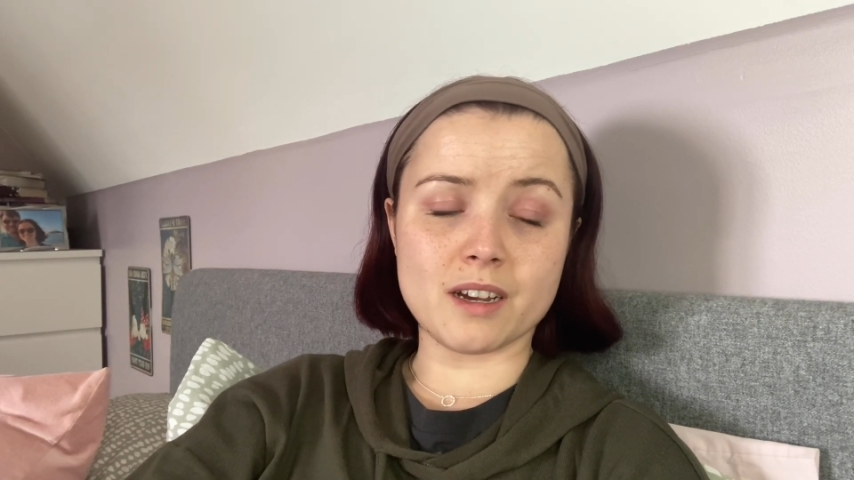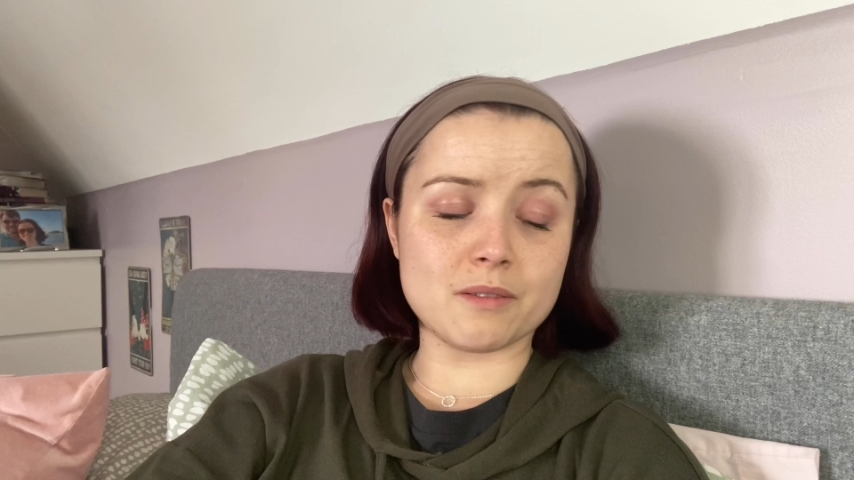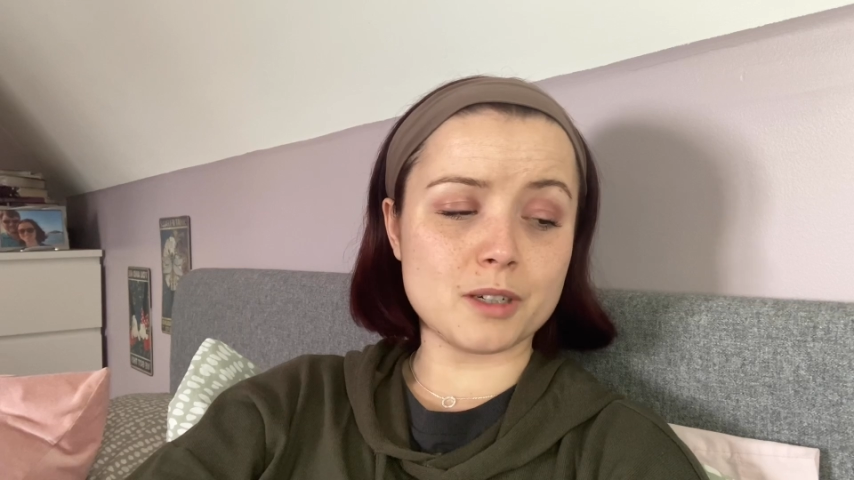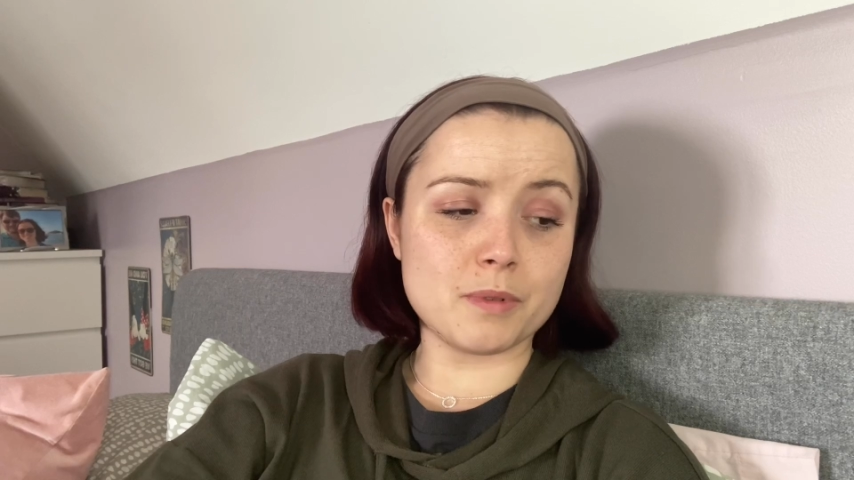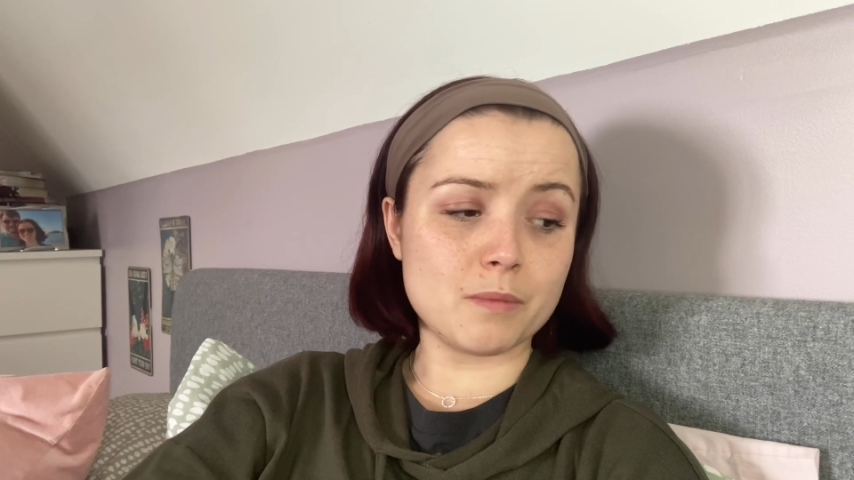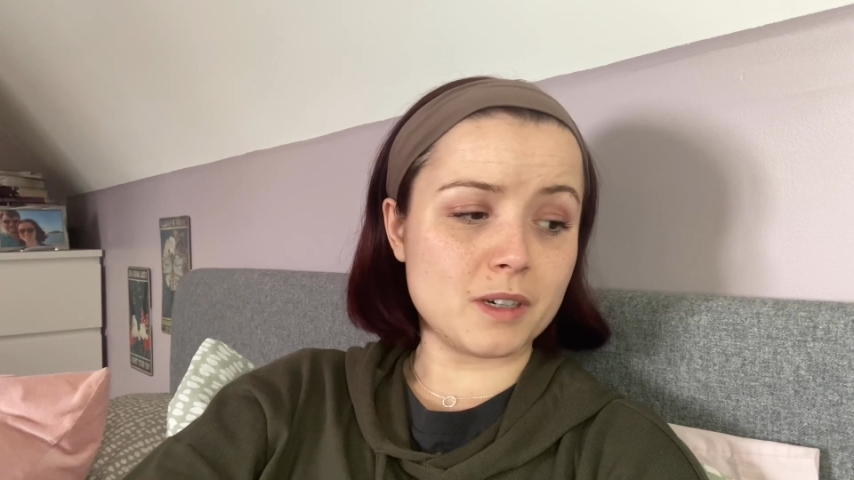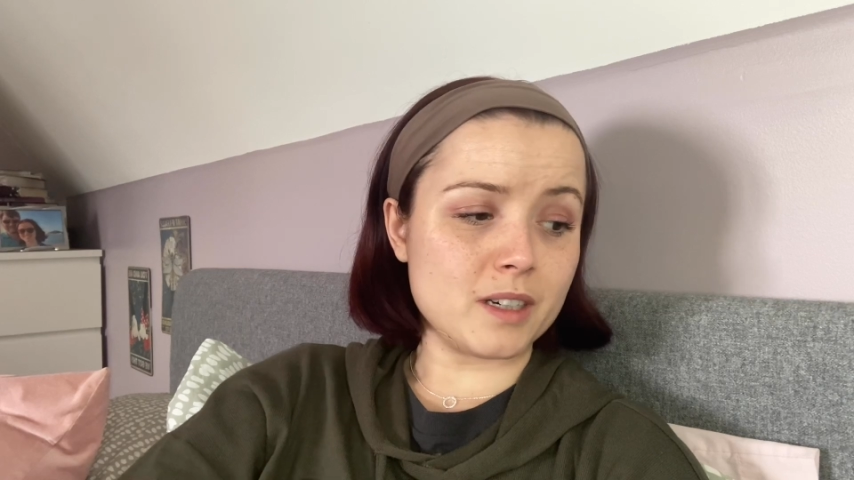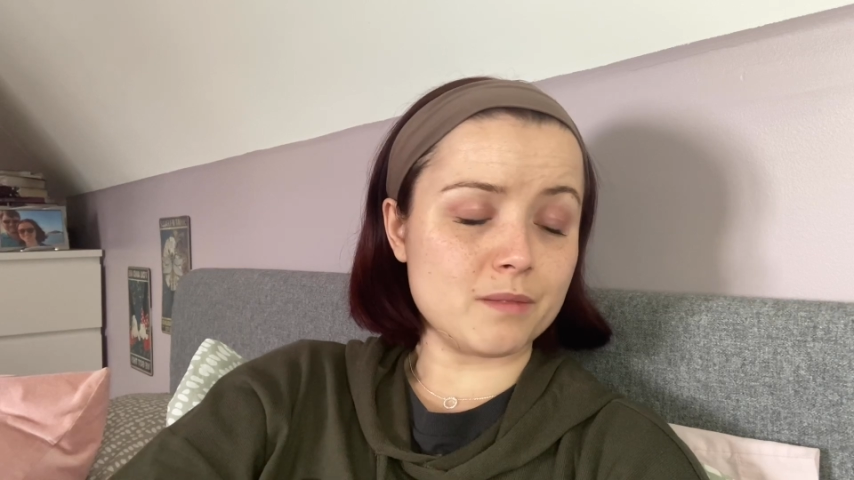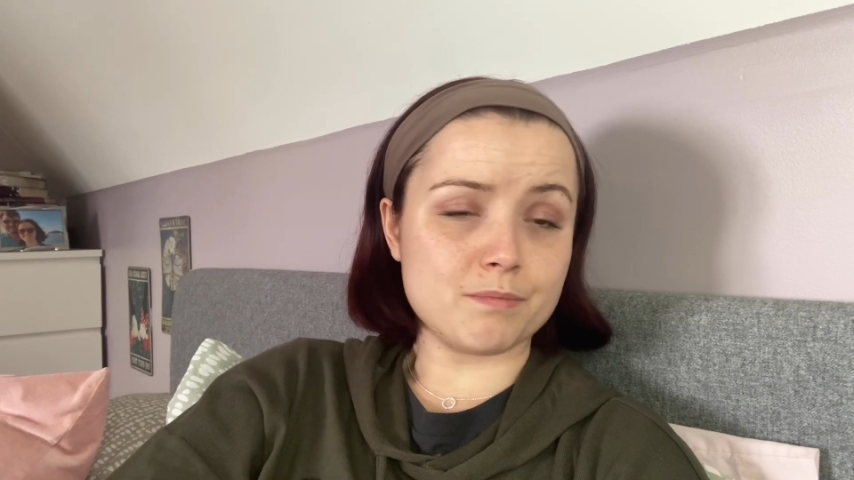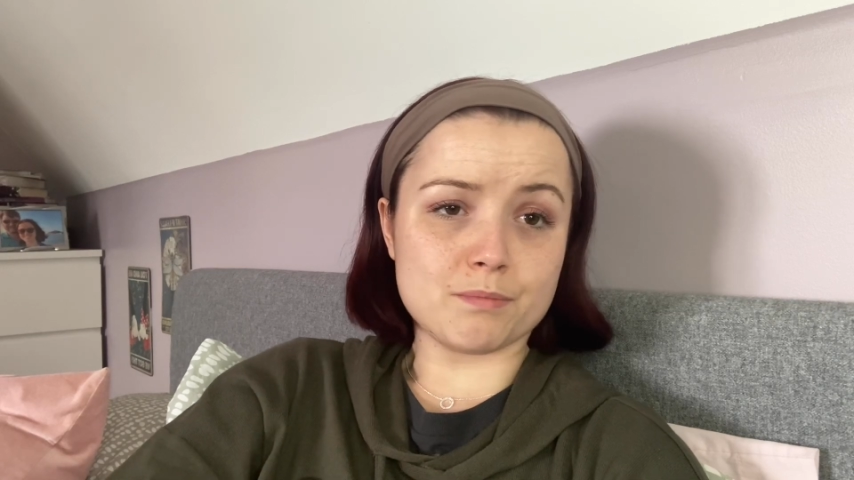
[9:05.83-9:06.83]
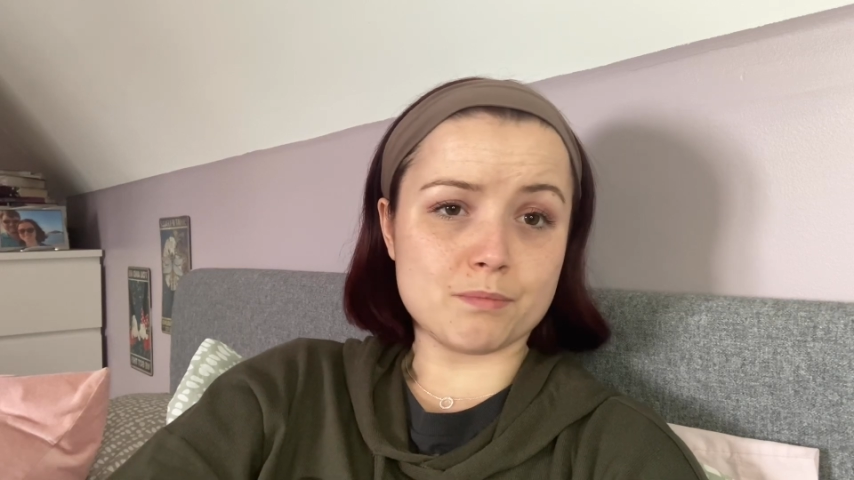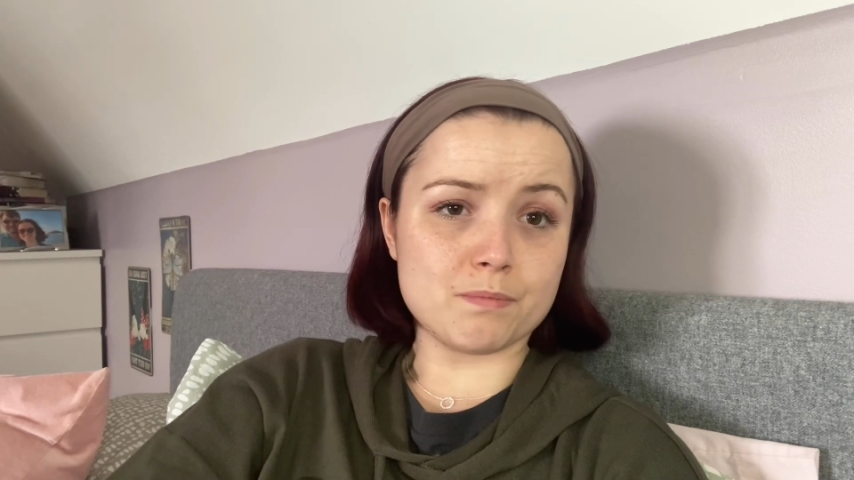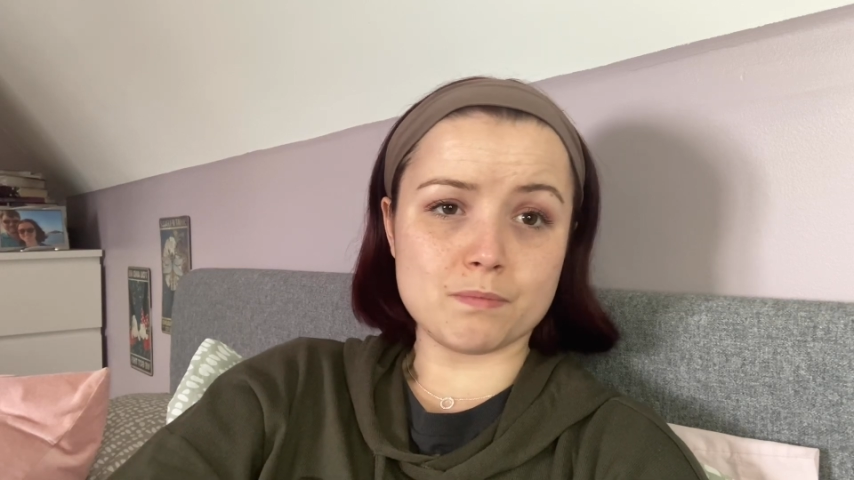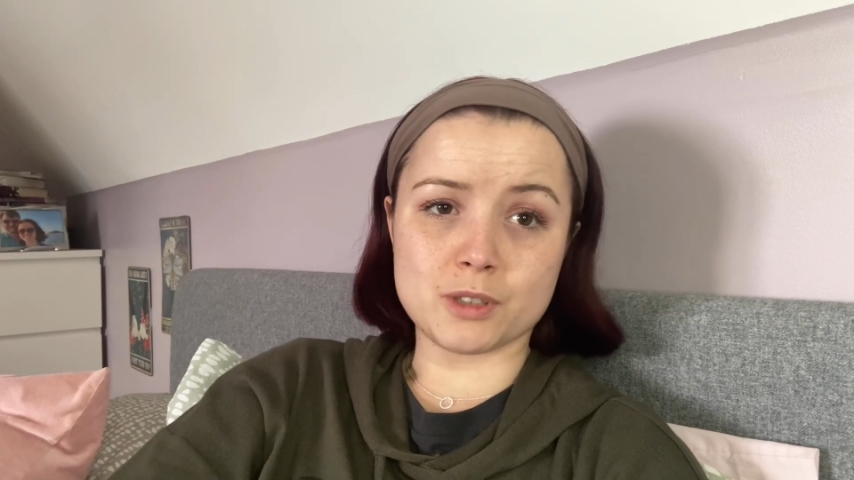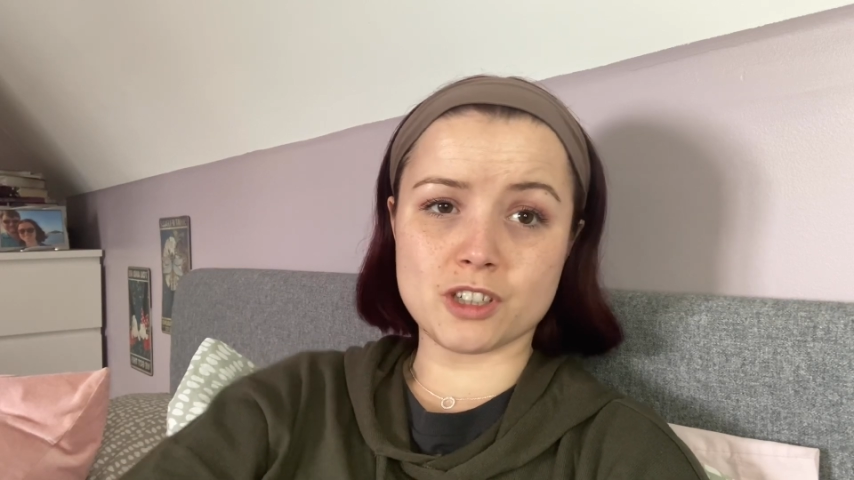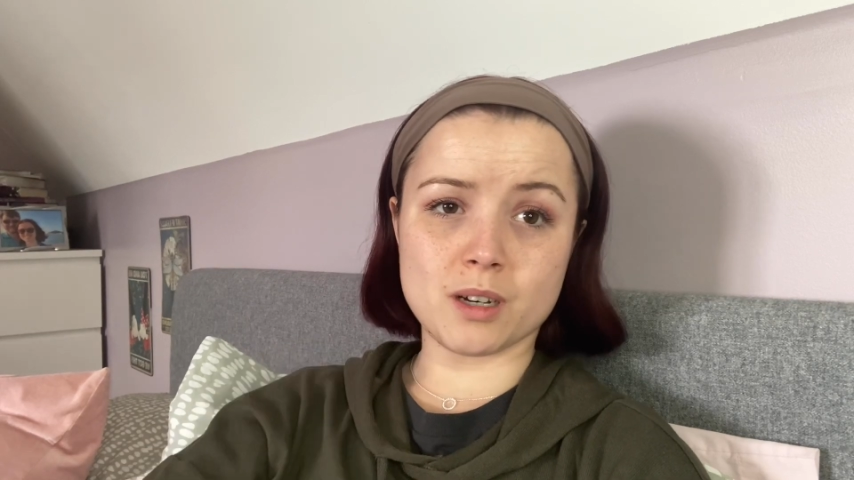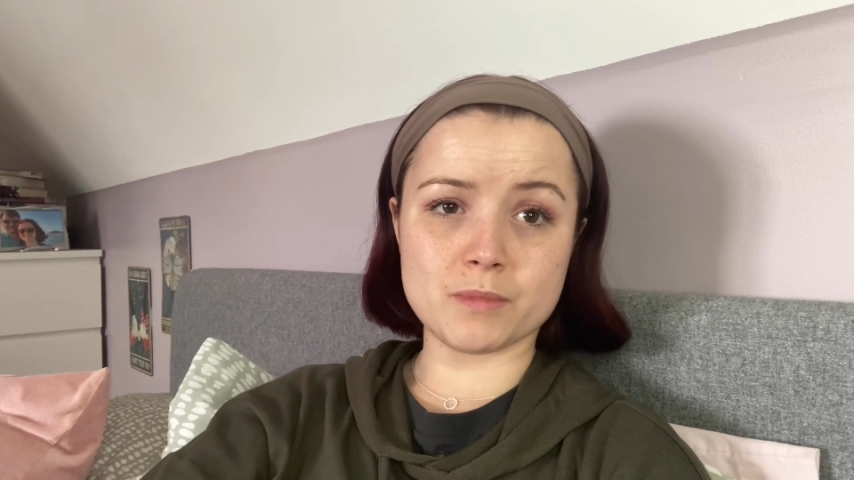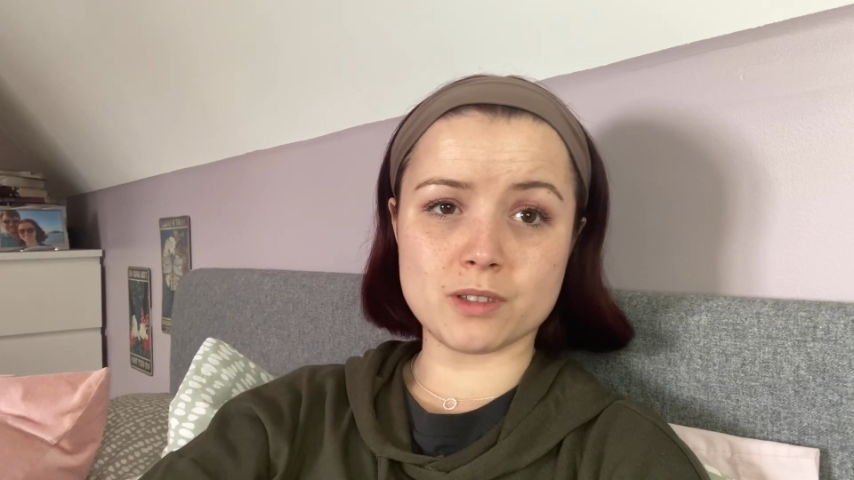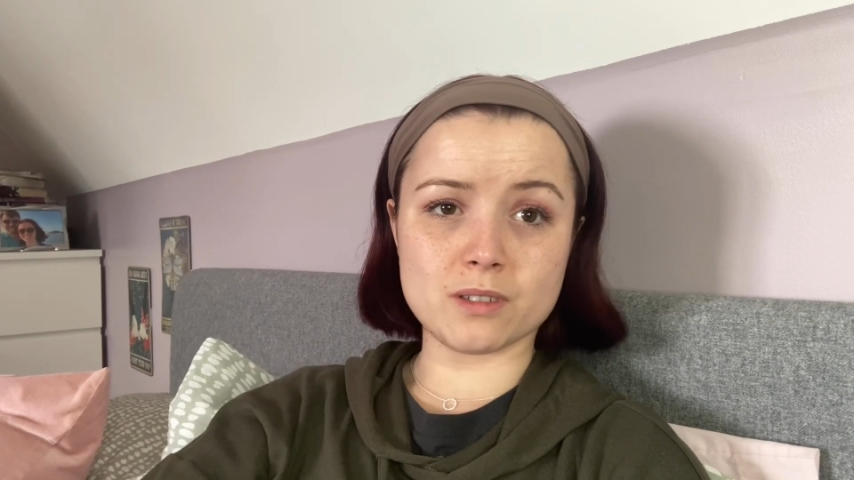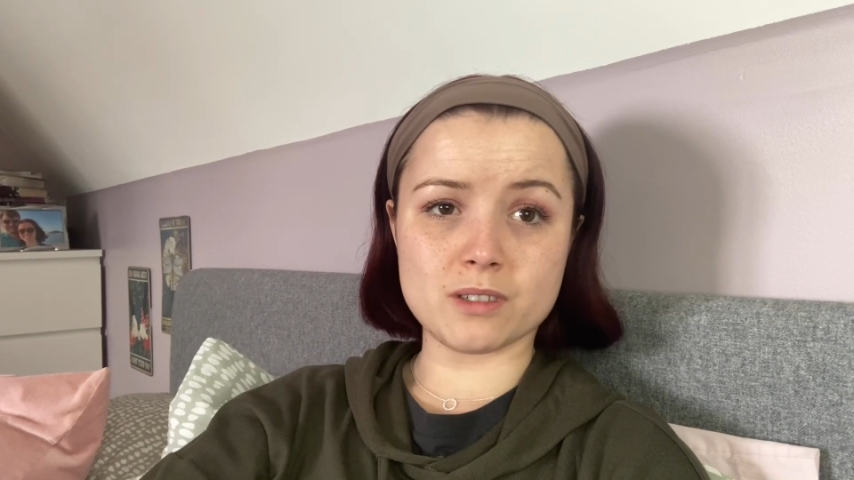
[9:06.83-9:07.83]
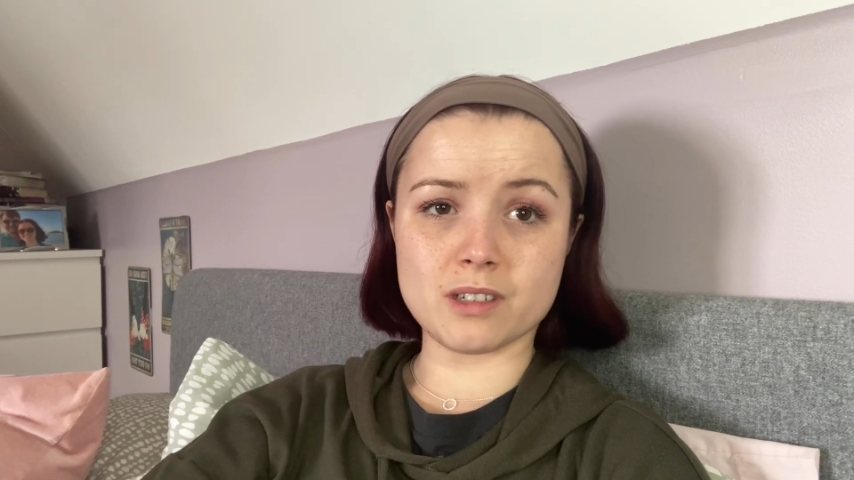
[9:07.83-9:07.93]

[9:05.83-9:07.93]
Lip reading: I'm going to put my pajamas on.